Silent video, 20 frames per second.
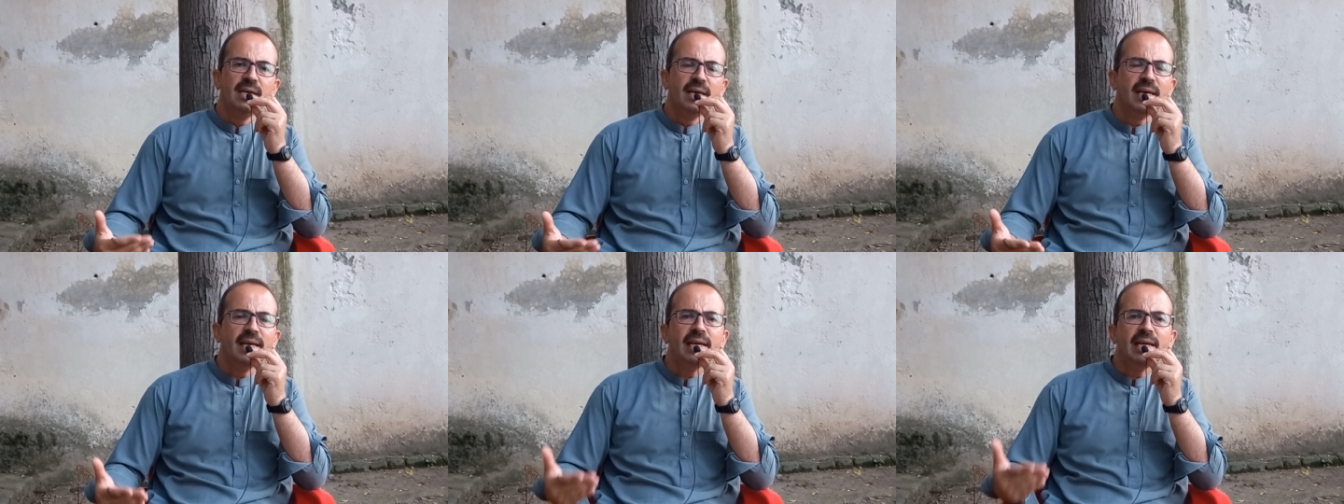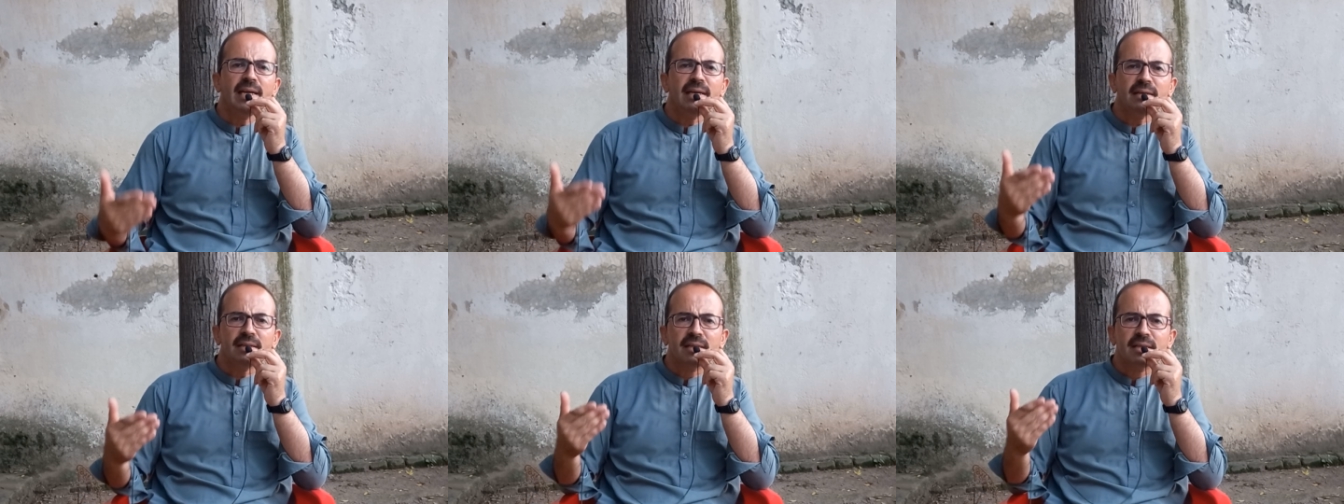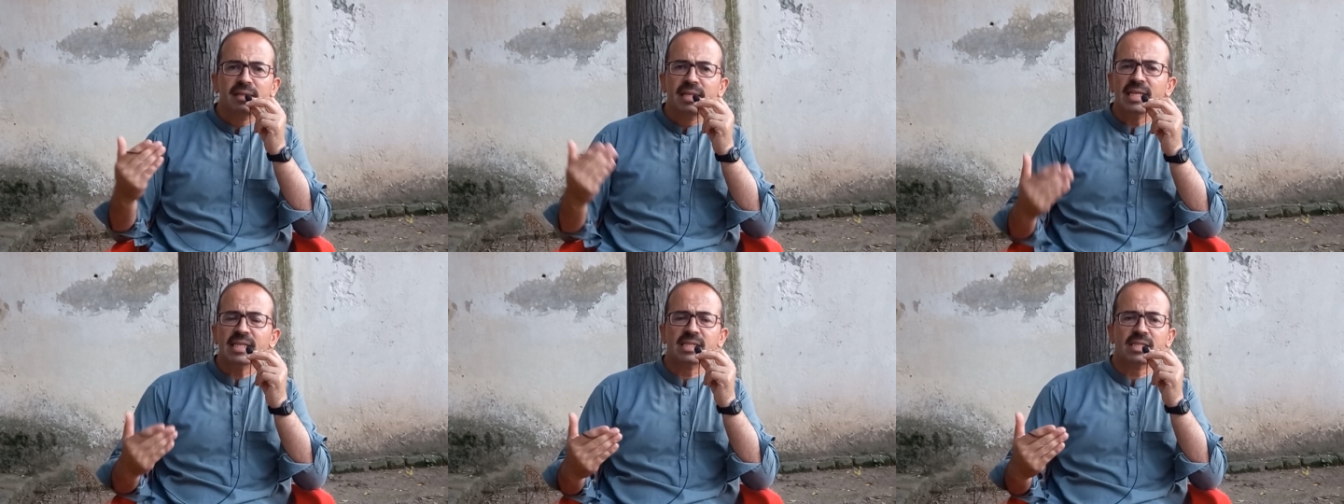And
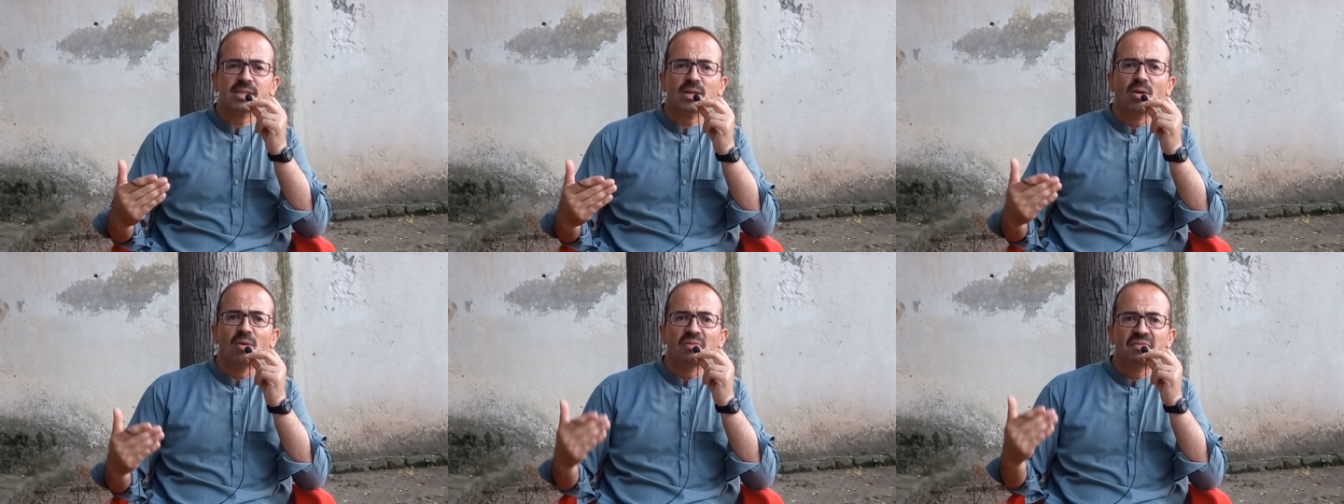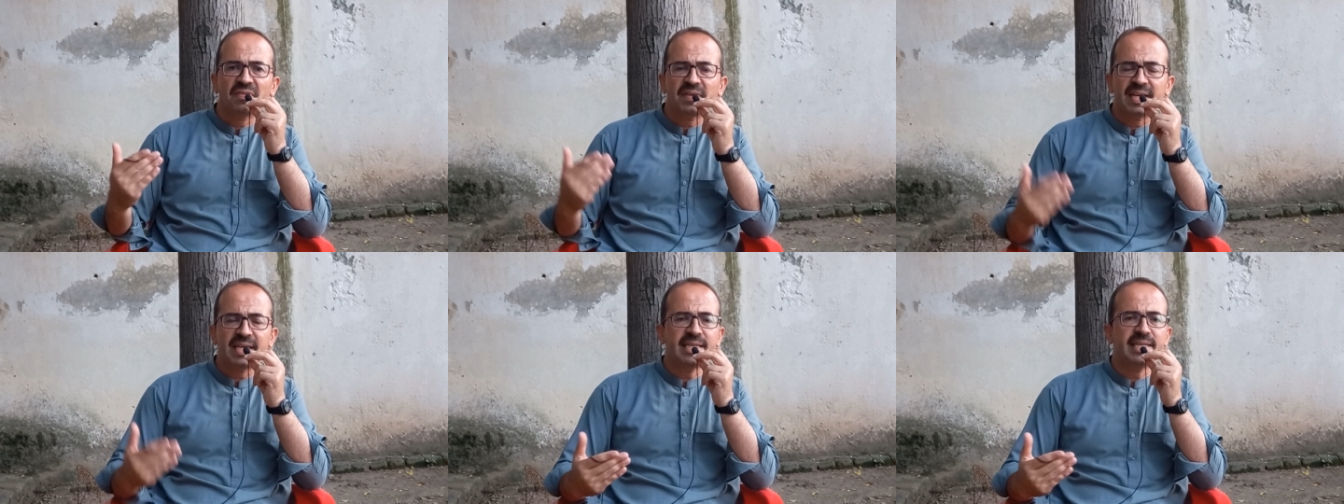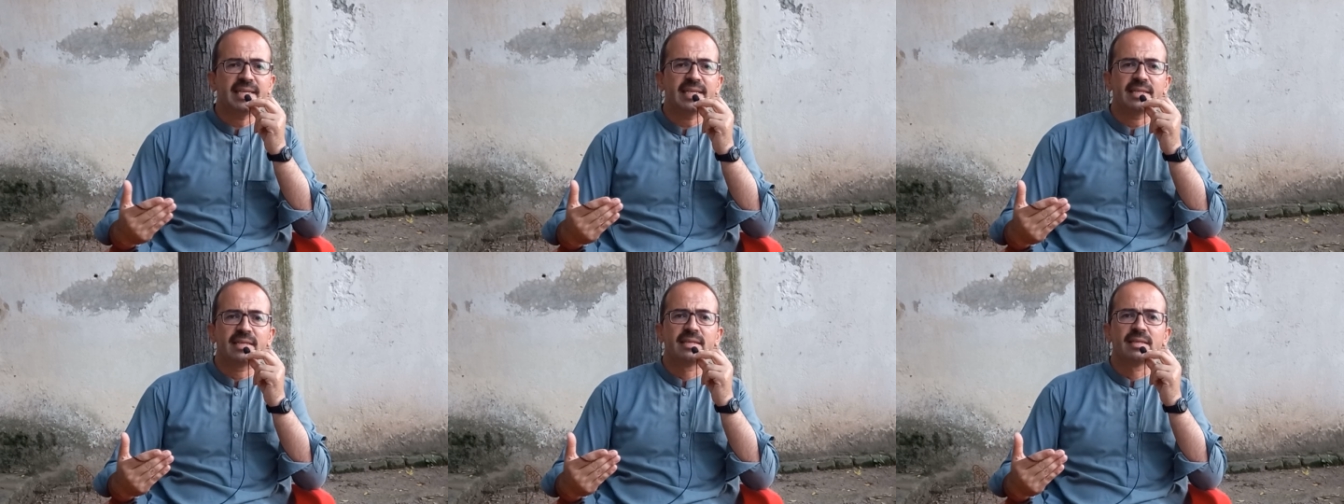this
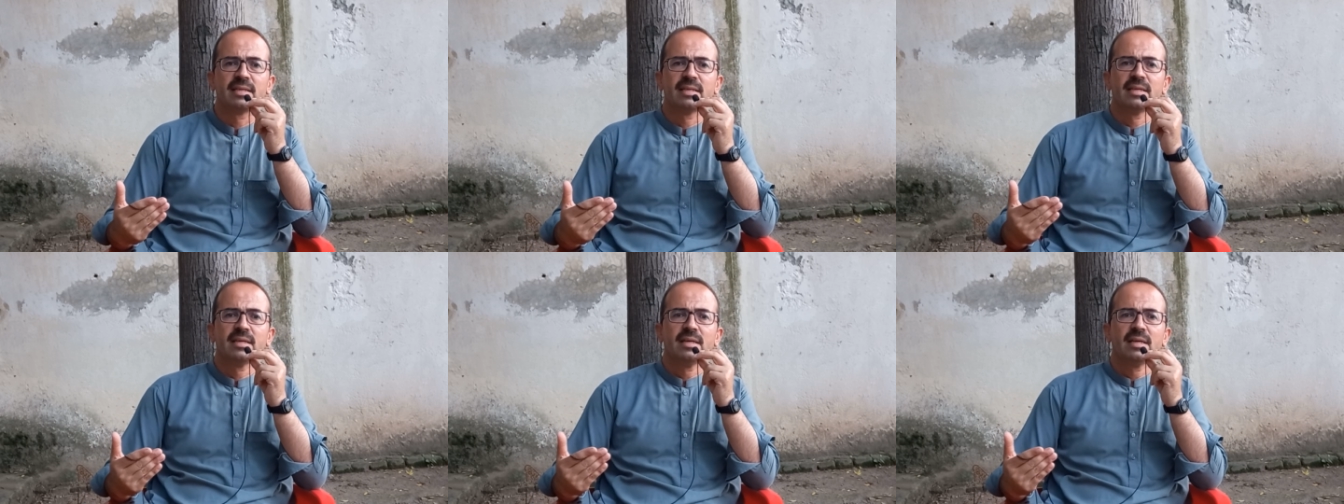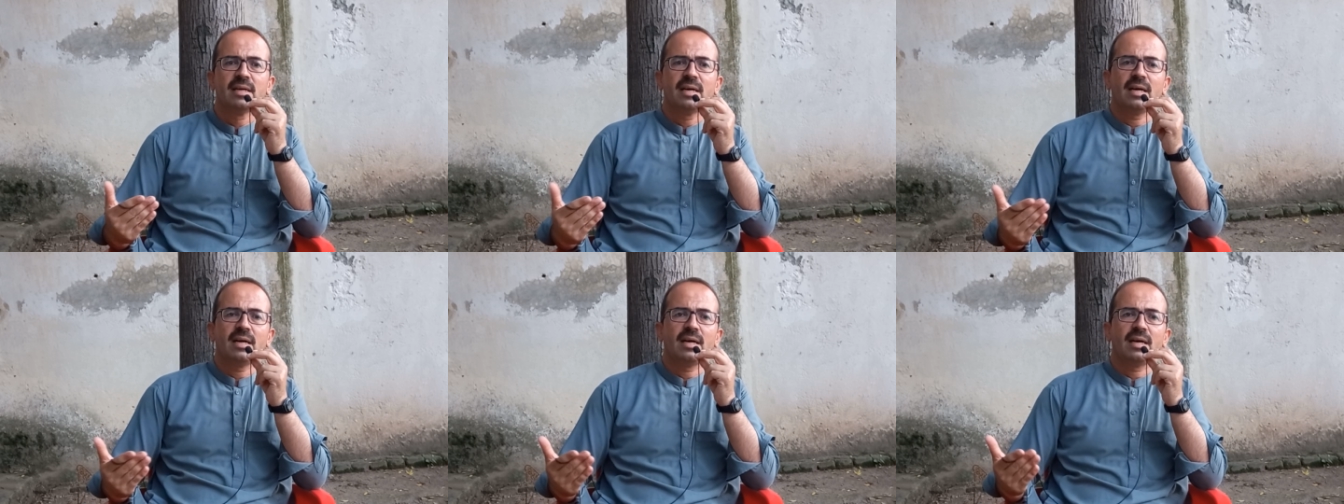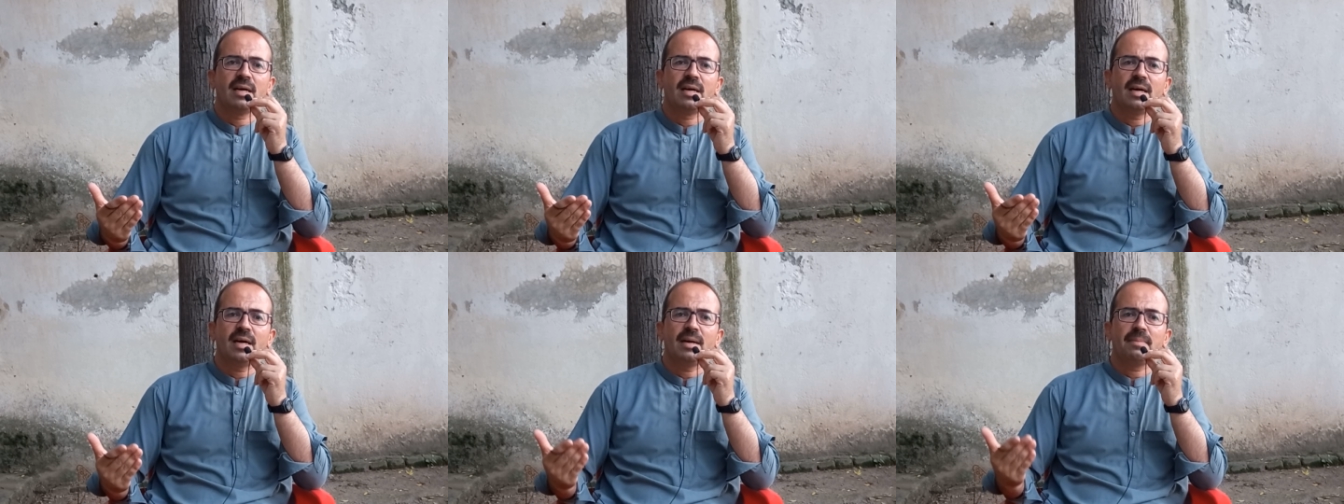offended
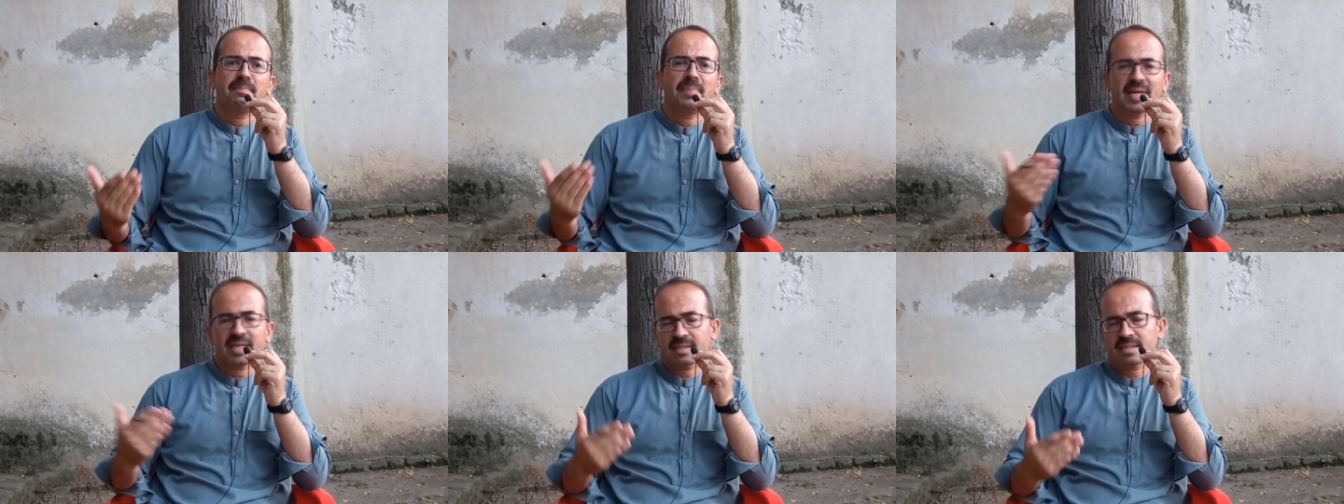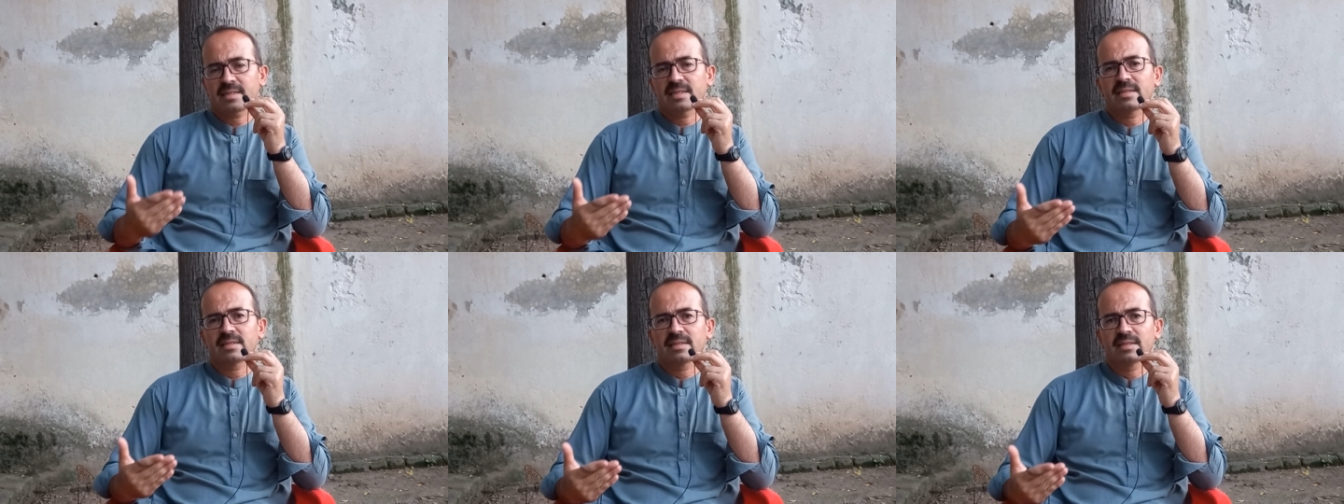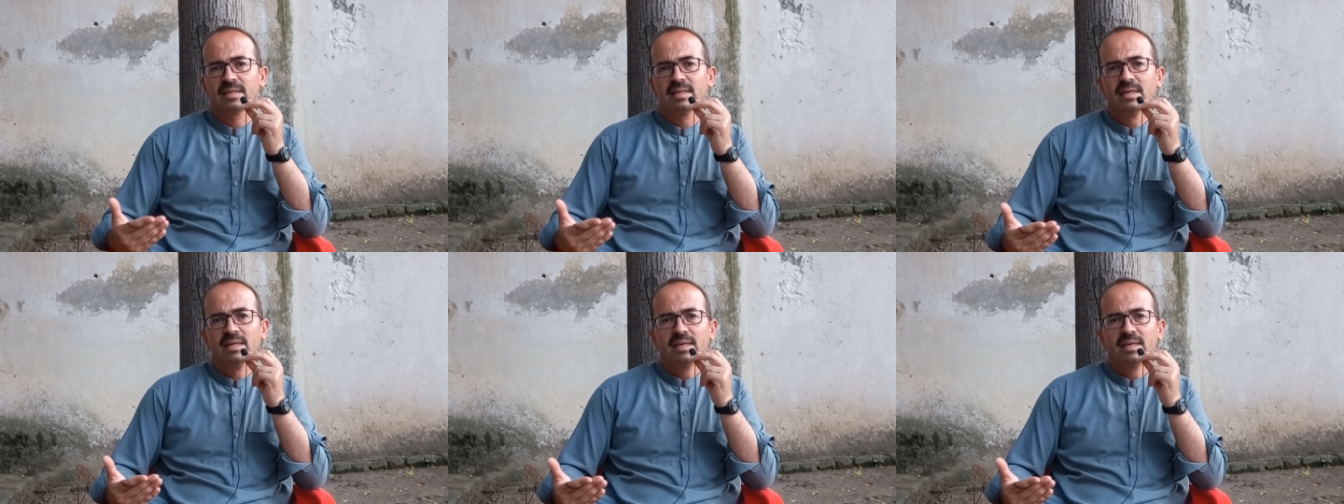a person,